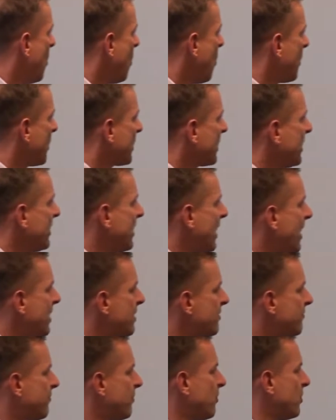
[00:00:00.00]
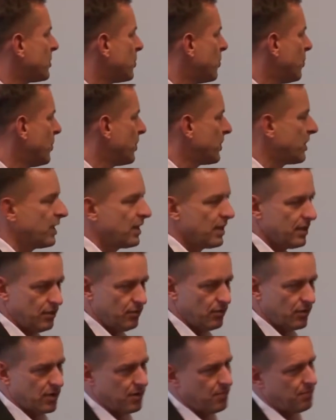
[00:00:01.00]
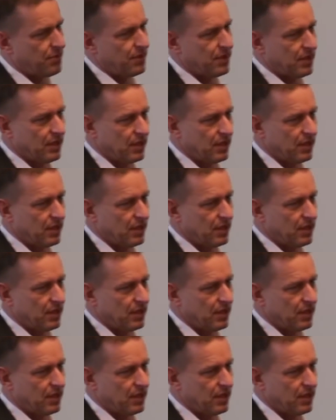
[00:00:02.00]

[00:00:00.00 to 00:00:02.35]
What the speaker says: Or can I afford working at your company?